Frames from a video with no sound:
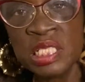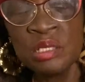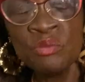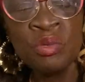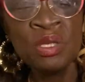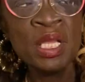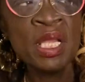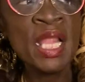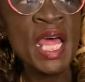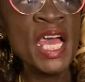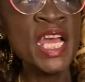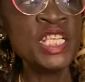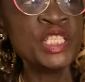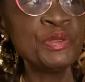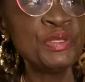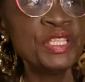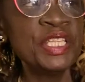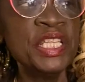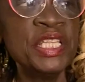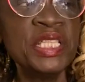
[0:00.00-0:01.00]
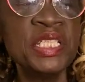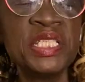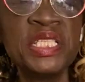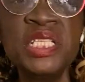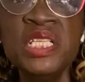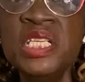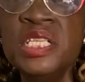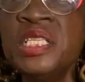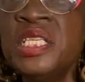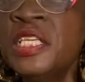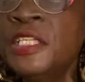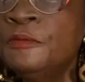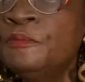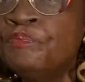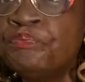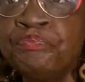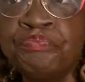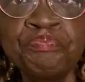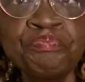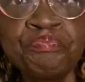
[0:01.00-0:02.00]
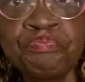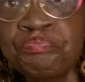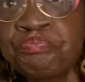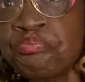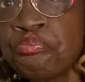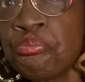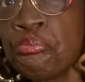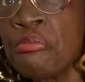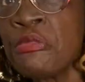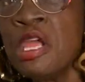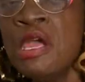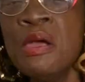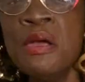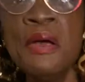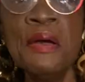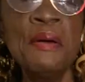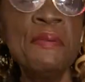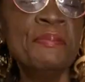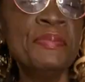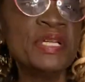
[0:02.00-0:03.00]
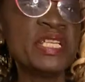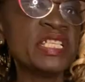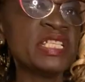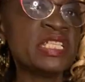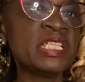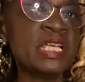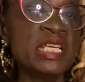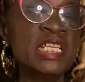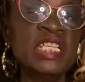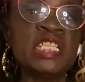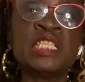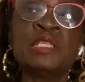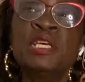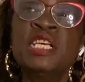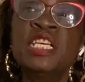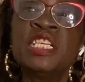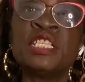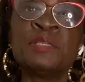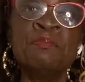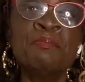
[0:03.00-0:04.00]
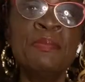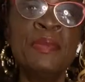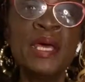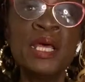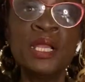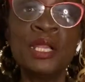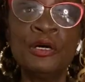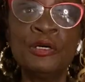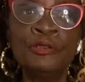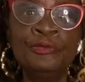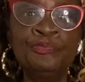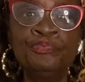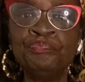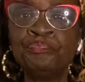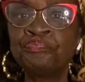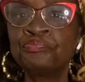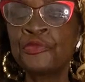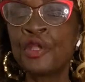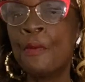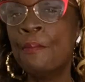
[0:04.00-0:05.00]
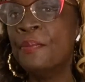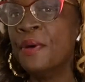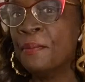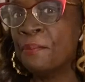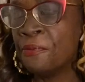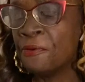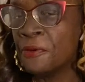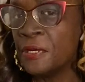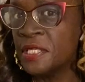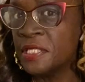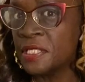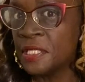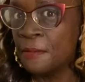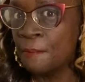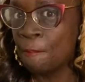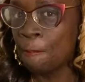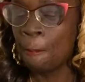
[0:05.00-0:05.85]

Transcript: it lies within the season, but it's it's it's mellow but present.